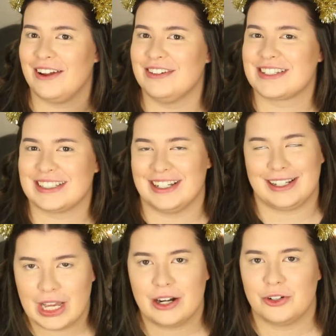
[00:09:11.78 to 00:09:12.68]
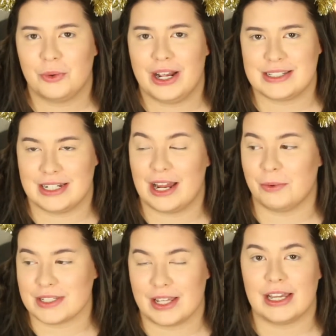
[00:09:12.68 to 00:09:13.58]
I was like, I don't know why I said I
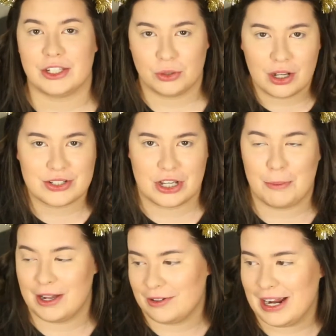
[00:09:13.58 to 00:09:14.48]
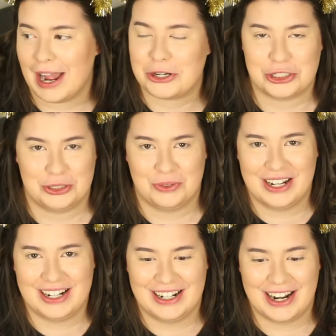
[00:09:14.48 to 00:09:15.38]
was like. You all saw my reaction to what
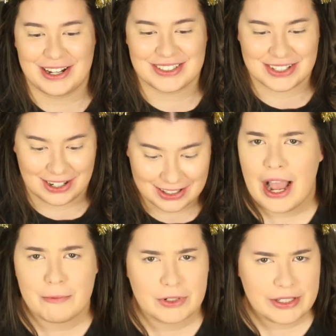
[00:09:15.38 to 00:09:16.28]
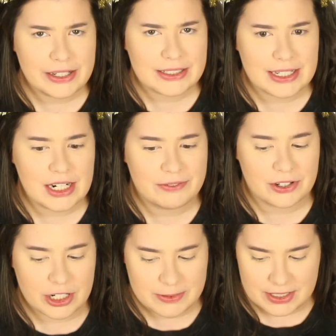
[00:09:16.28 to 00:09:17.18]
I saw. I'm really excited for
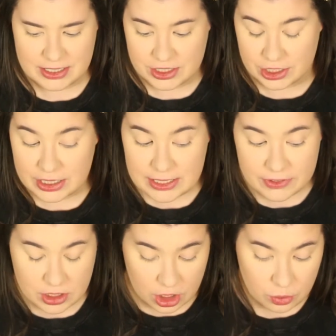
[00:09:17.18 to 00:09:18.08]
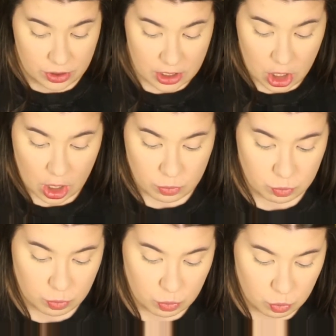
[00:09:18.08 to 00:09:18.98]
Christmas this year, even though...
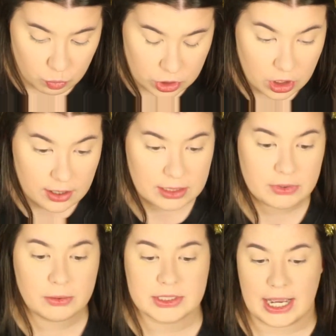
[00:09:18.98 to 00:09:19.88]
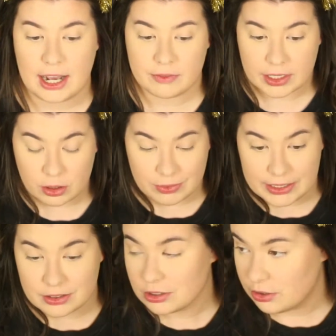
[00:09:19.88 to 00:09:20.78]
we're not going to be able to have a
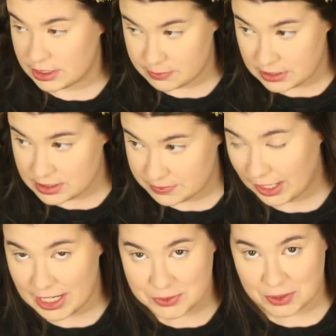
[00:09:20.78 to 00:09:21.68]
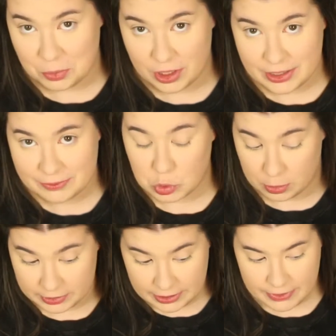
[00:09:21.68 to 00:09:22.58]
regular Christmas, or as we would
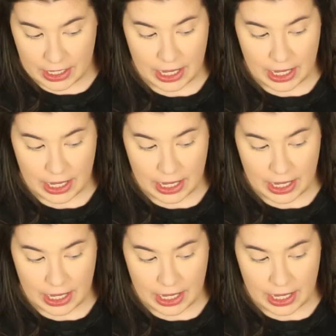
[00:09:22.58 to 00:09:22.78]
normally.